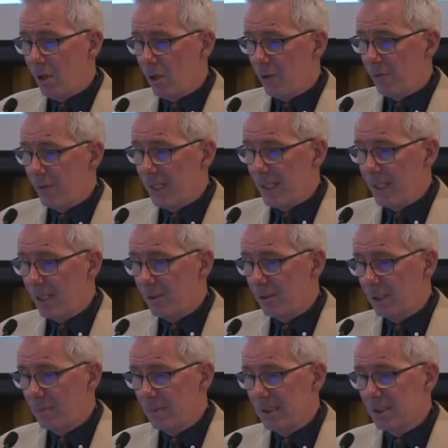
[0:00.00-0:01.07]
on the
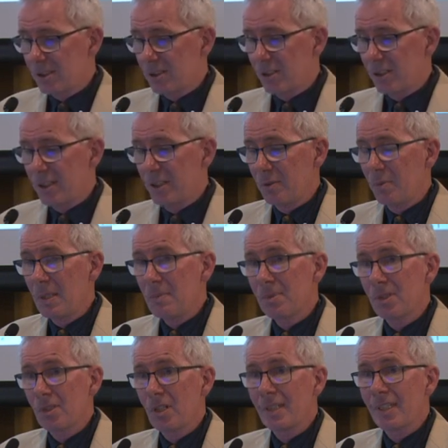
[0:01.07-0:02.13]
Agronomy Society
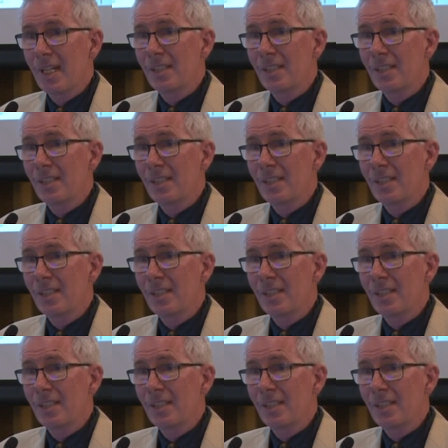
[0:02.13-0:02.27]
website